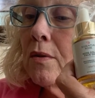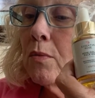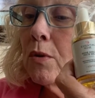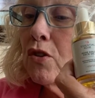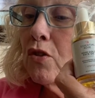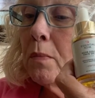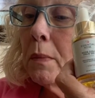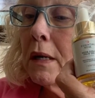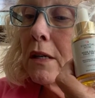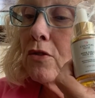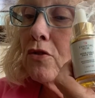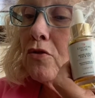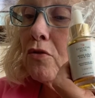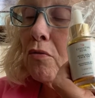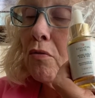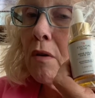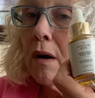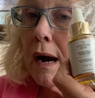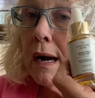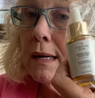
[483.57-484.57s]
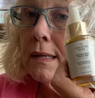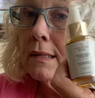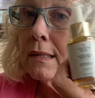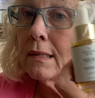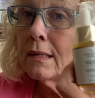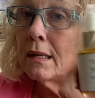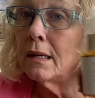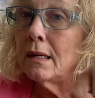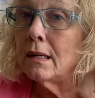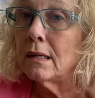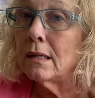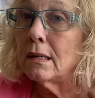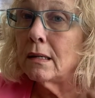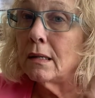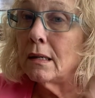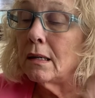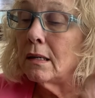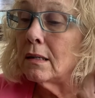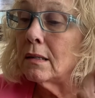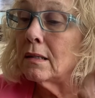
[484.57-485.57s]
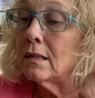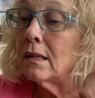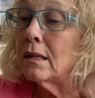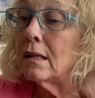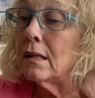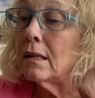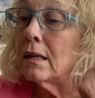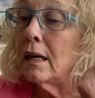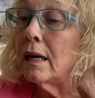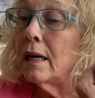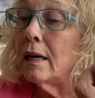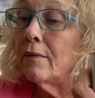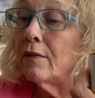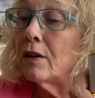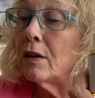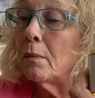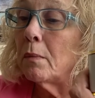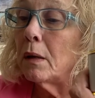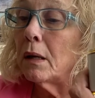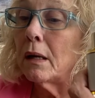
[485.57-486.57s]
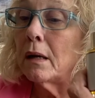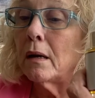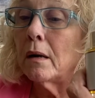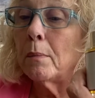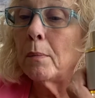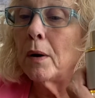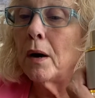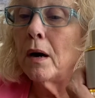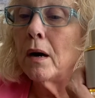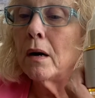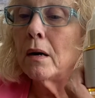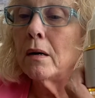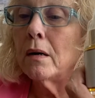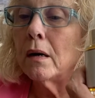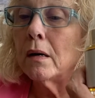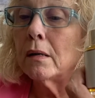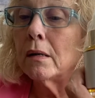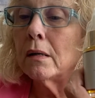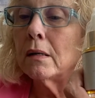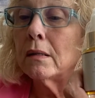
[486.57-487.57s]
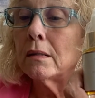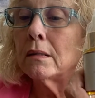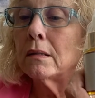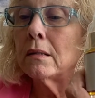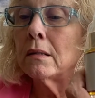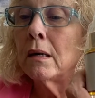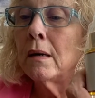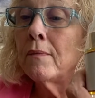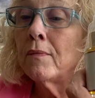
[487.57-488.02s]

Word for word: which means dry skin is inevitably upon us.